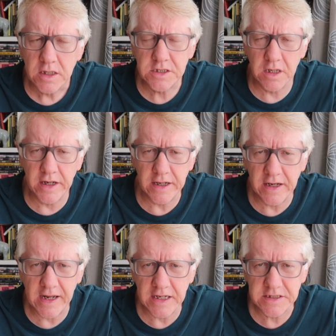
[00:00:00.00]

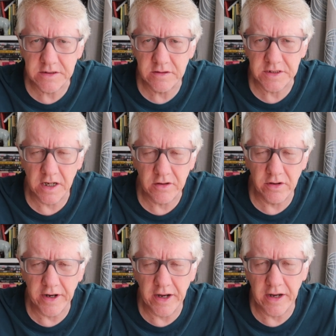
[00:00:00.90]
Slightly less because I
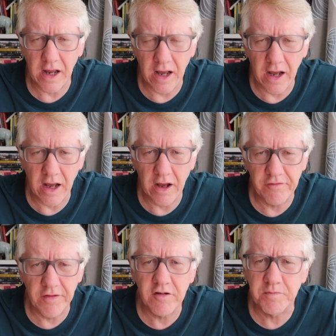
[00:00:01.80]
got a
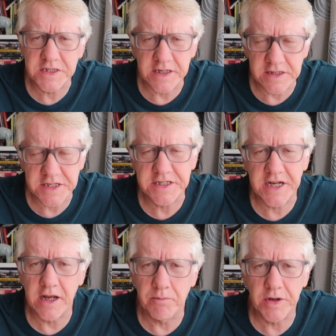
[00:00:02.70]
5%
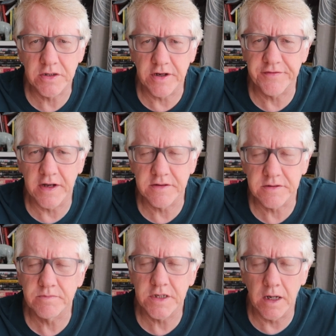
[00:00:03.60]
discount because I've done
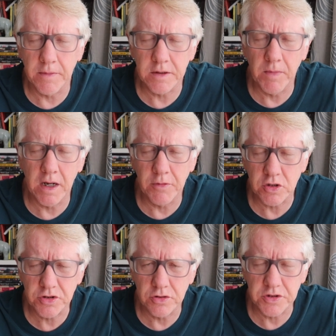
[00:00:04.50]
some
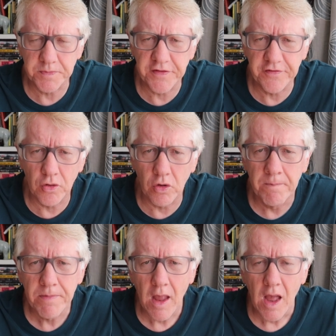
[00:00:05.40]
Marmot tours
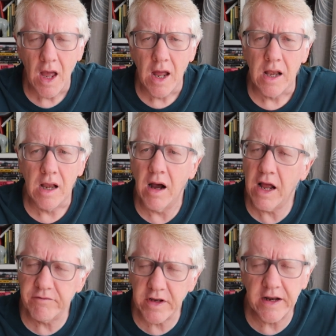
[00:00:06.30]
before. Now, I
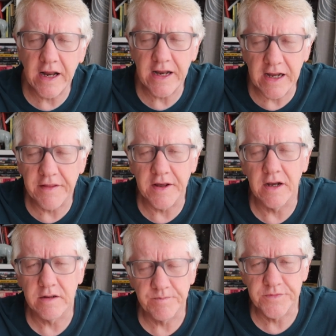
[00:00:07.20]
haven't done any
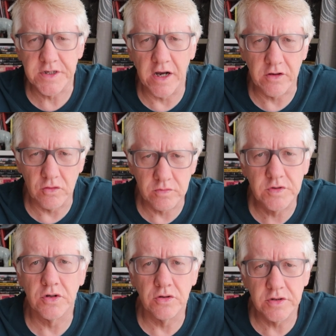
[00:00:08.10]
other cycle
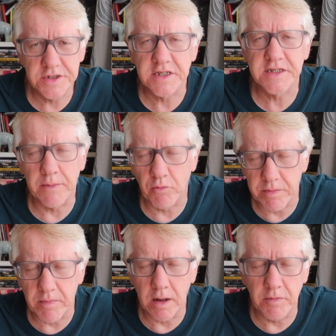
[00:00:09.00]
tours except
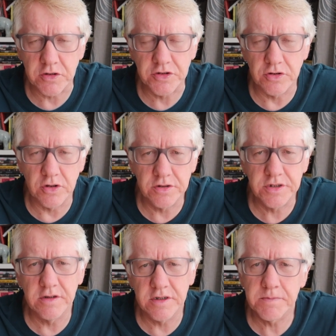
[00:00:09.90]
with Marmot
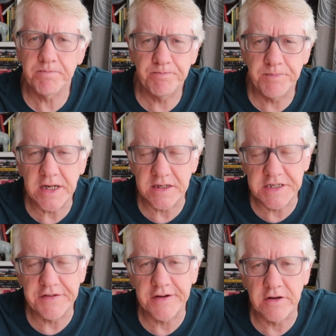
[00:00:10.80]
tours, so it's a bit
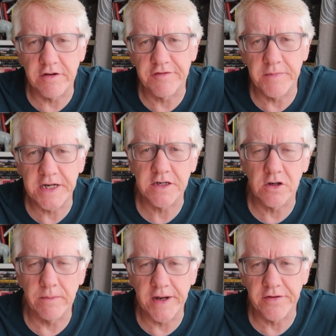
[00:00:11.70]
difficult for me to
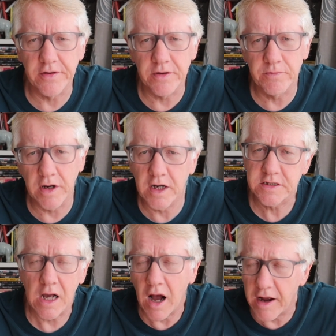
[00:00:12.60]
comment on the
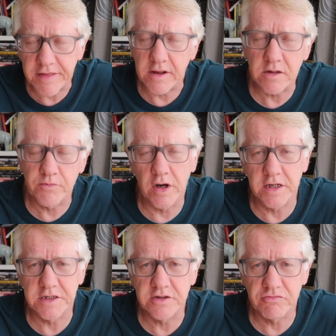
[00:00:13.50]
price. I think the
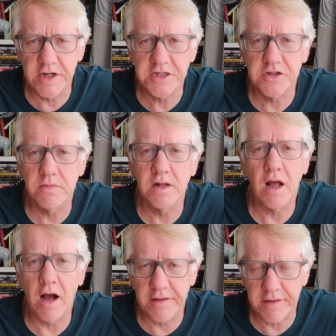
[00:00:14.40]
price is
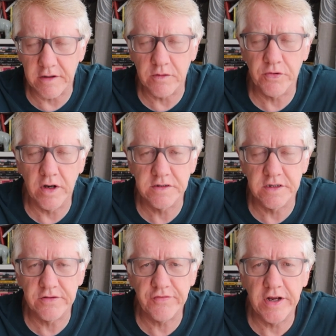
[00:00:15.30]
reasonable. I think the
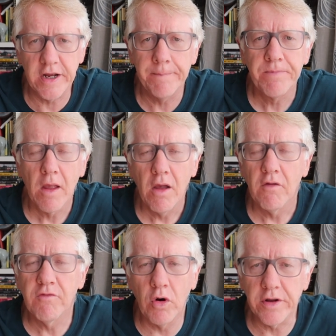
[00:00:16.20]
price is fair.
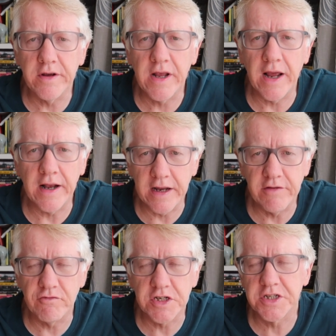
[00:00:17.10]
What you get
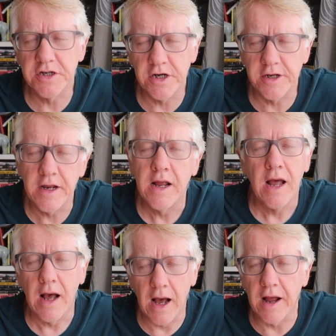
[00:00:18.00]
in return,
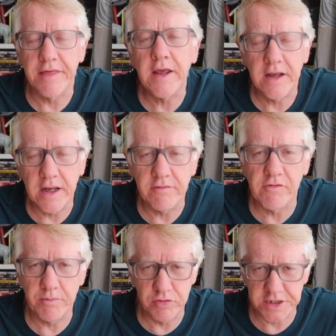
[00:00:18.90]
I think it
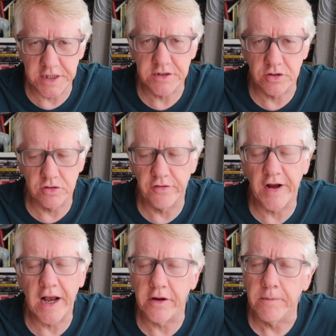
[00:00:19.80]
represents good
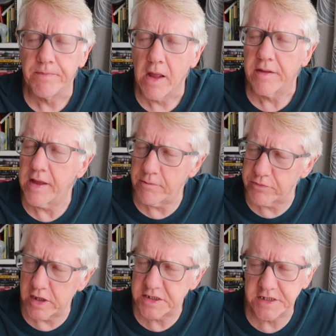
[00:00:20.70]
value.
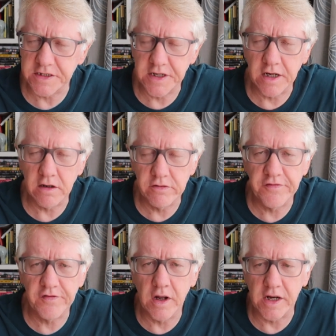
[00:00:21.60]
That price doesn't
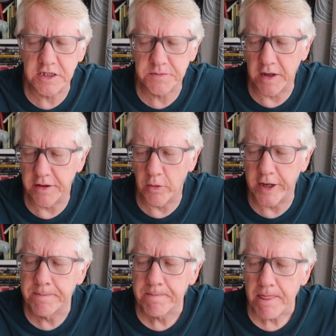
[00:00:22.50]
include flights, by the way.